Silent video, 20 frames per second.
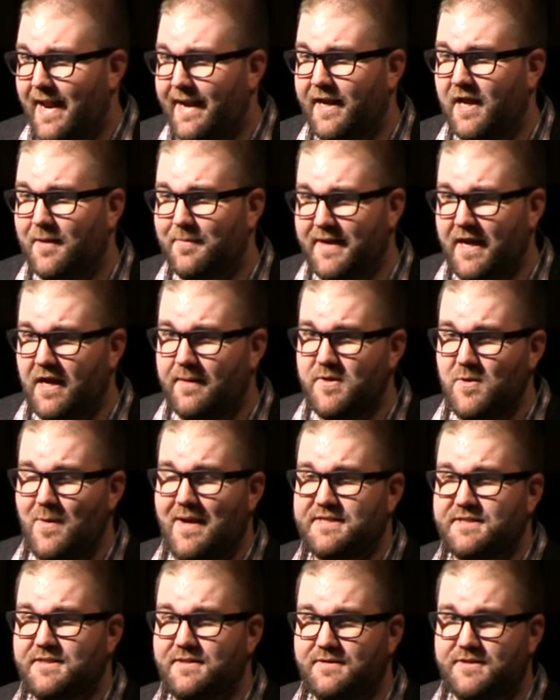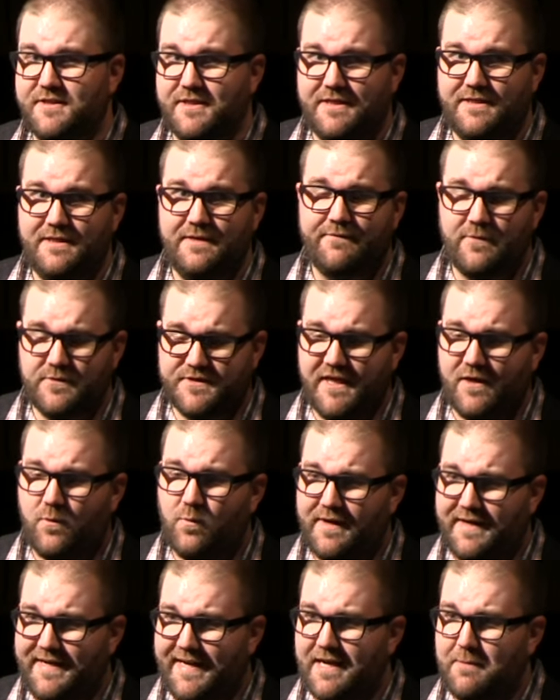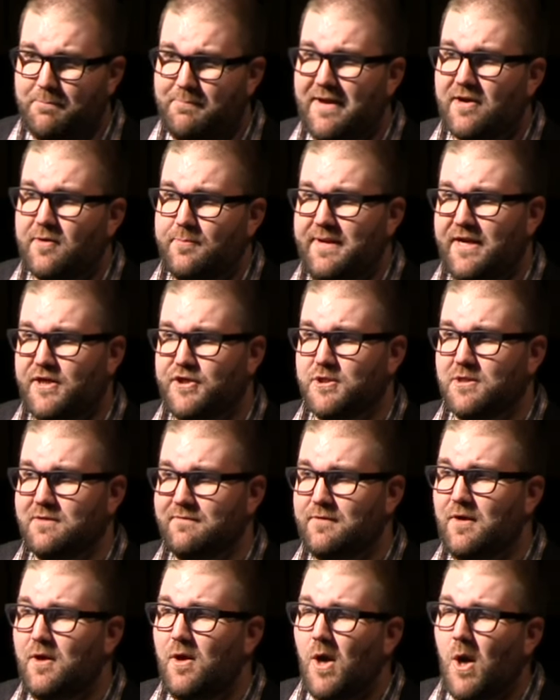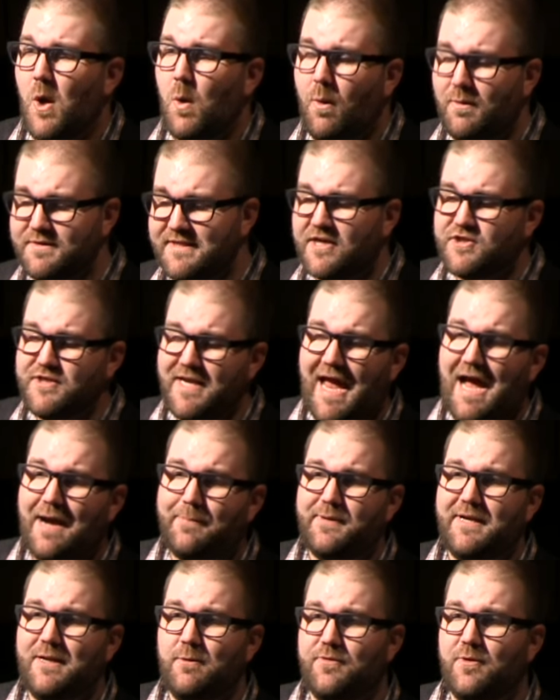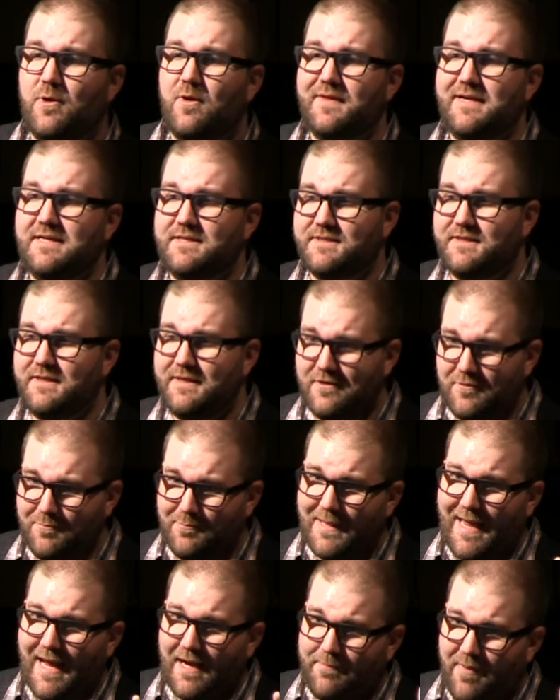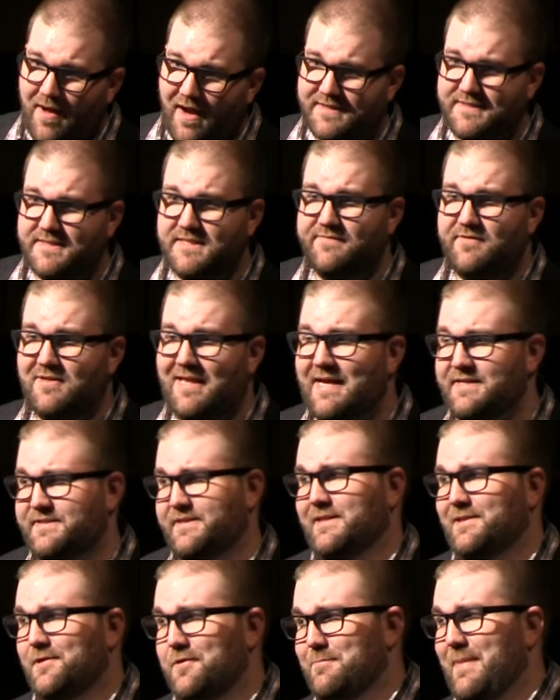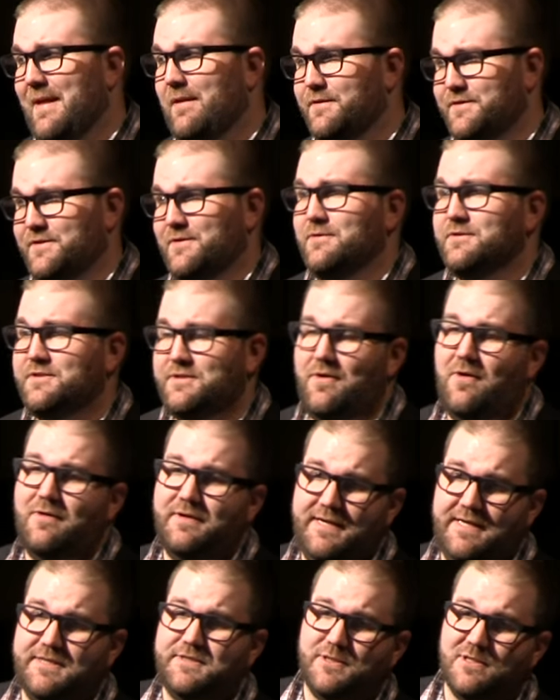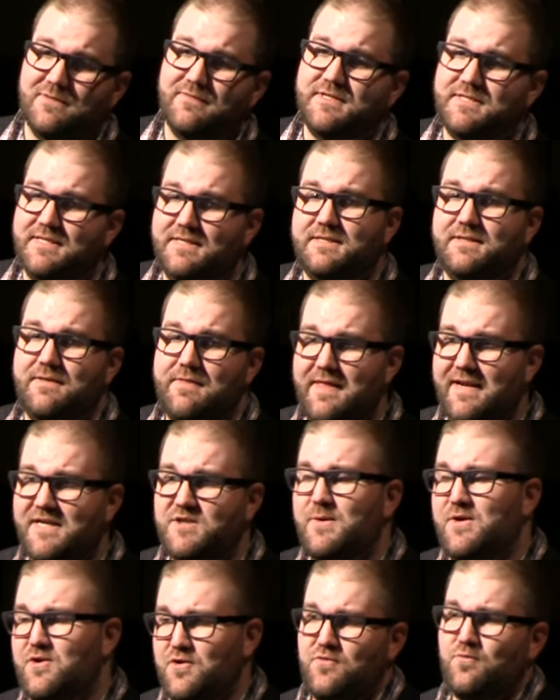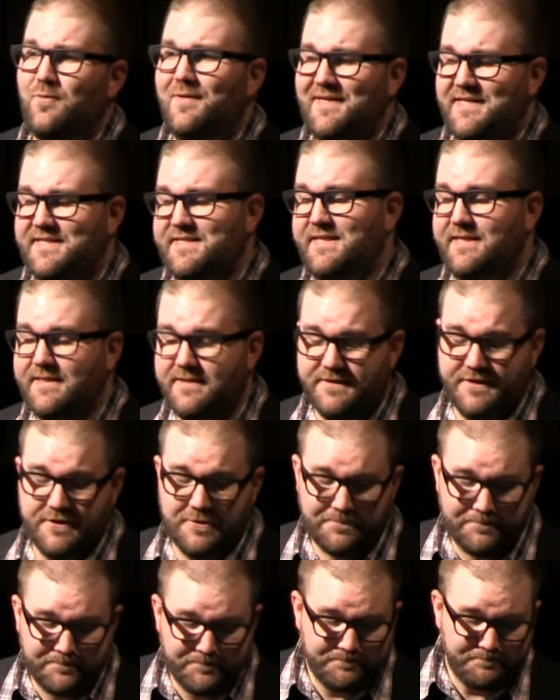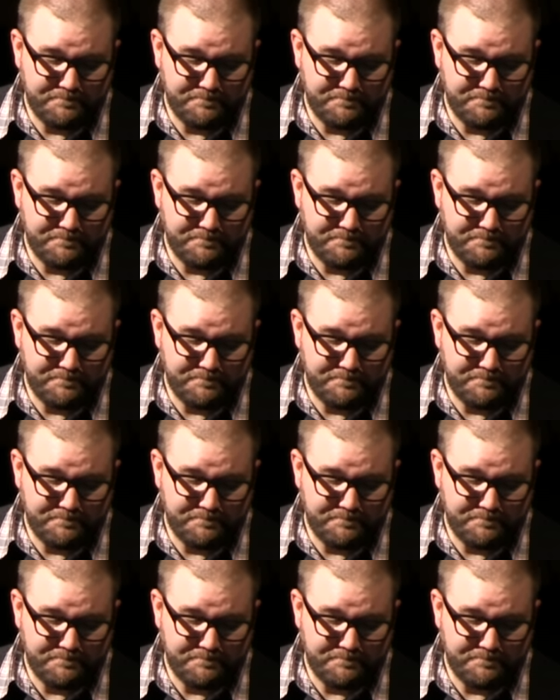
ending up in A W S. And Infosec wanted to get a better picture of what was actually happening with all these, you know, black boxes of elastic load balancers and R D S services and things we couldn't really see into.